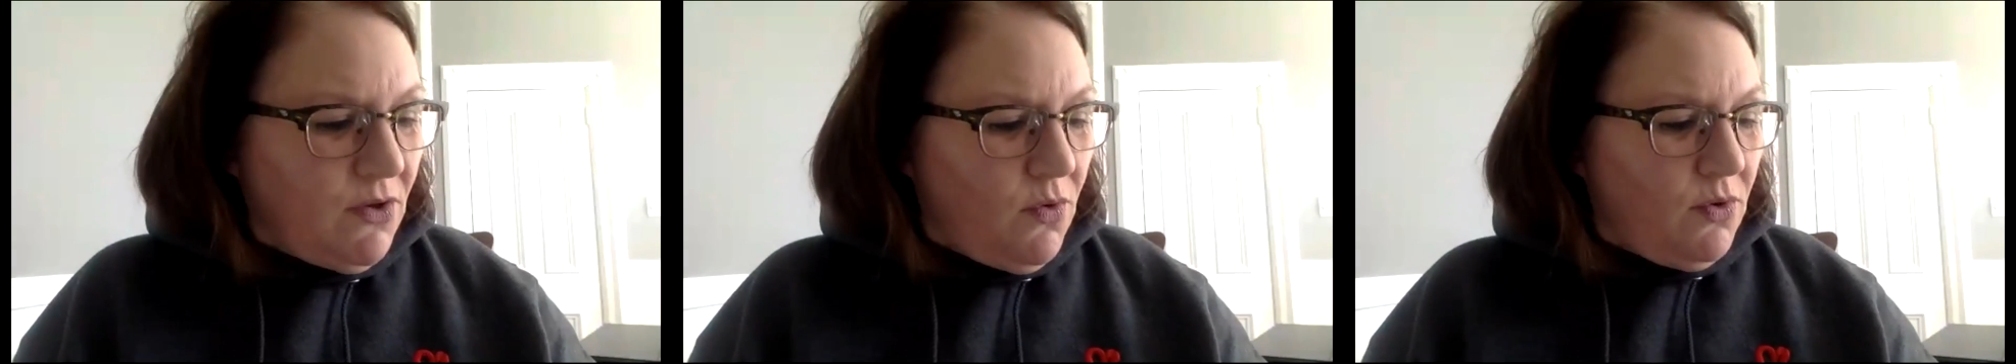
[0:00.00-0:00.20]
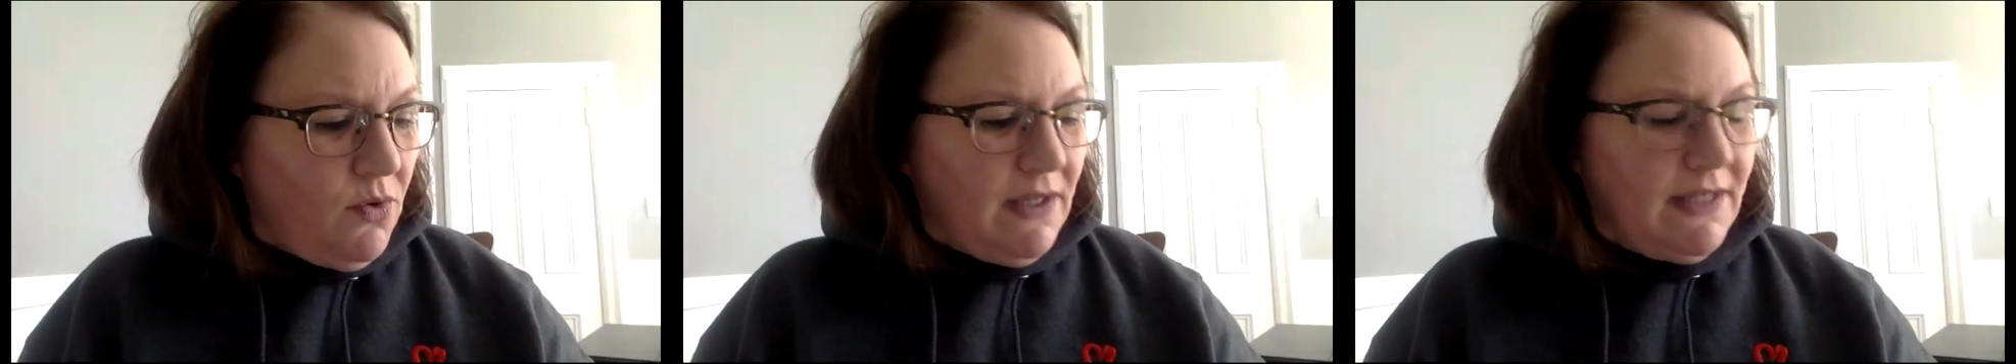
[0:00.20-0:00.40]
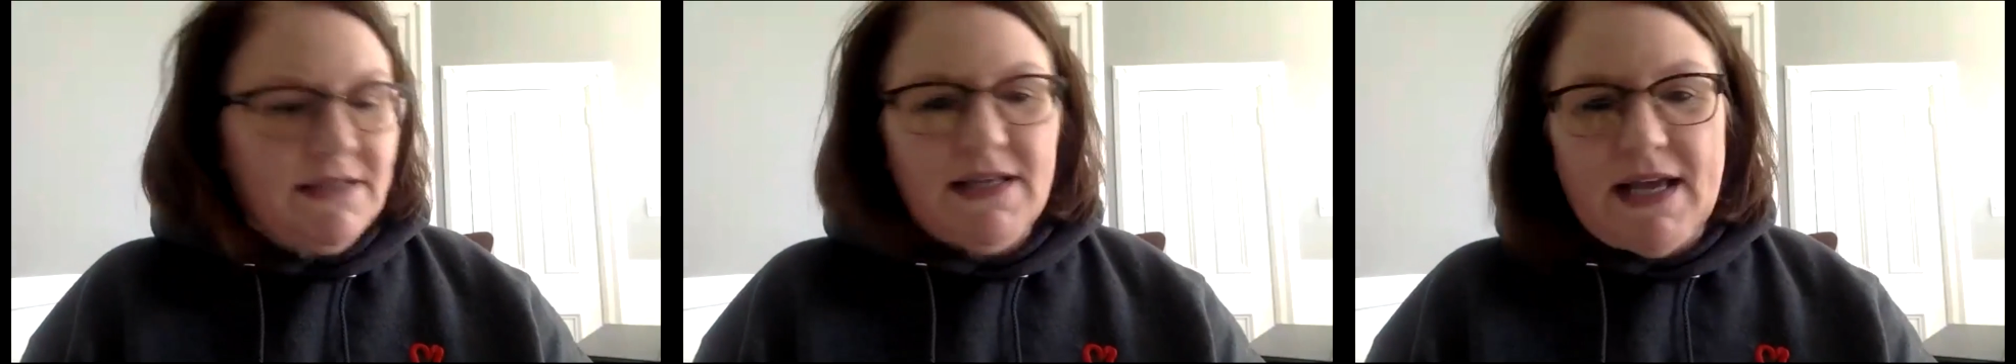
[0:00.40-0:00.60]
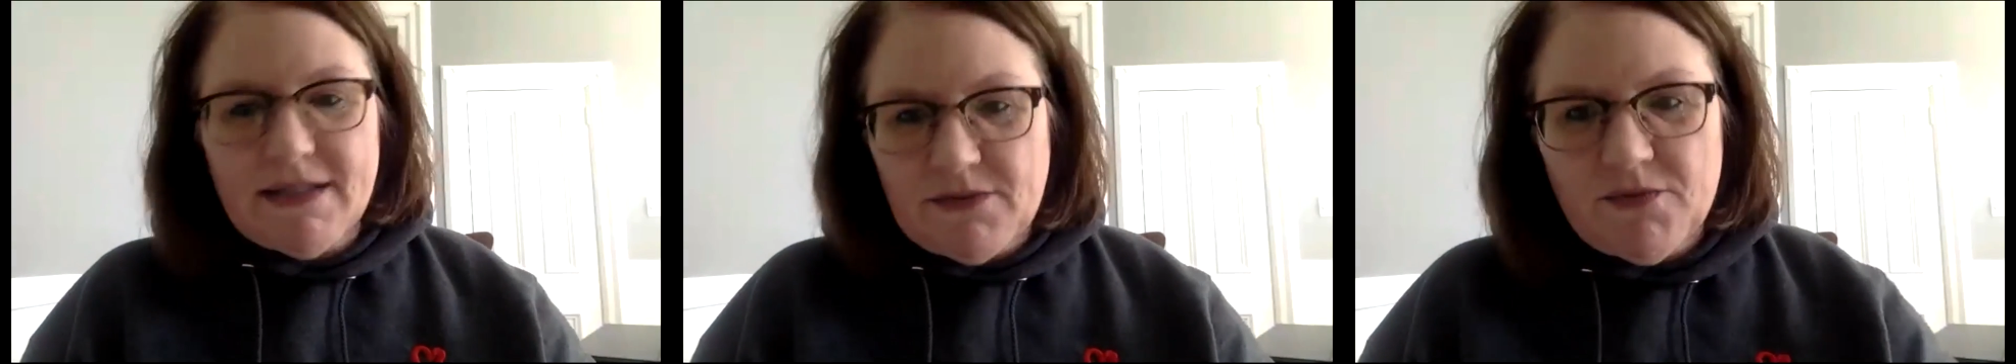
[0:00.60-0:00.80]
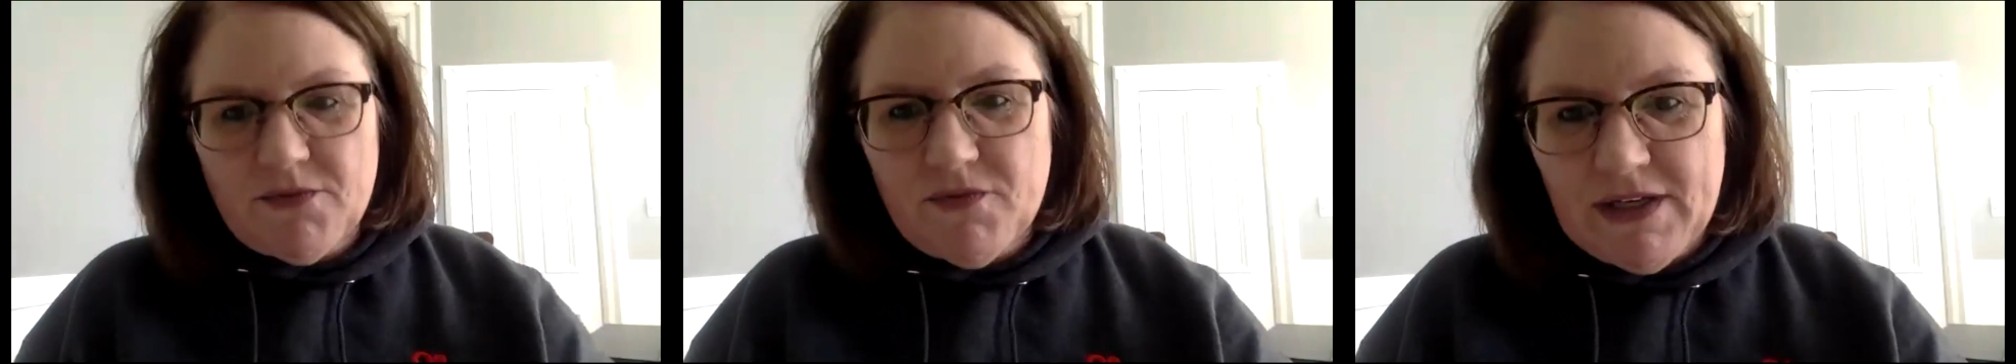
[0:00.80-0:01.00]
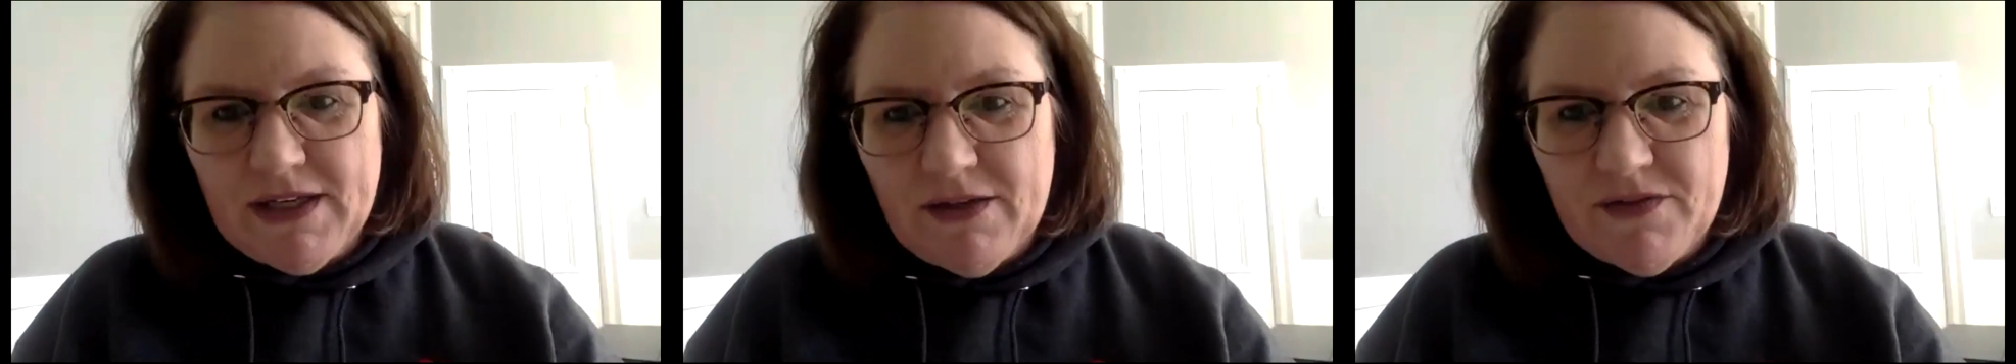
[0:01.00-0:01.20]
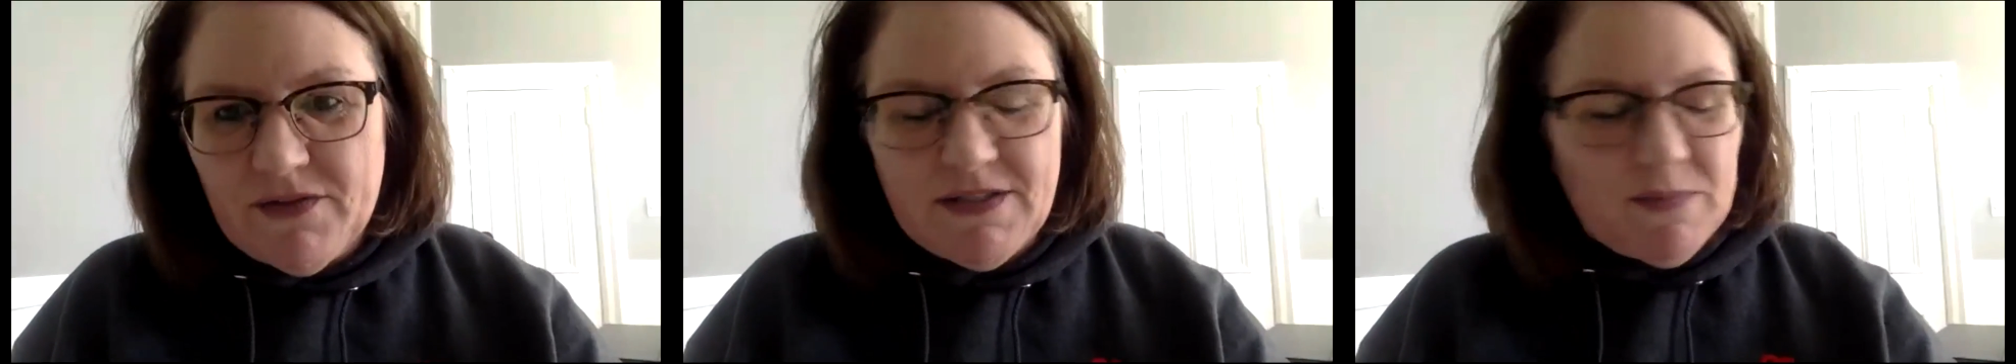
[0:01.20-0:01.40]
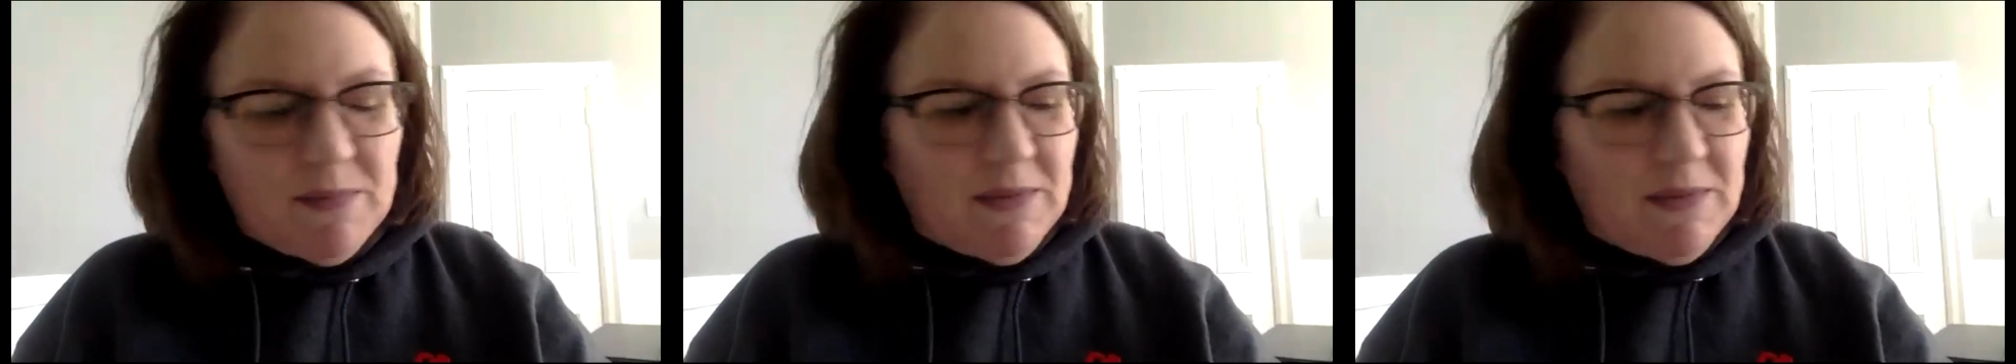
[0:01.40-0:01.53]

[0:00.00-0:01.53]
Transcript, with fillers: whole let's ask for forgiveness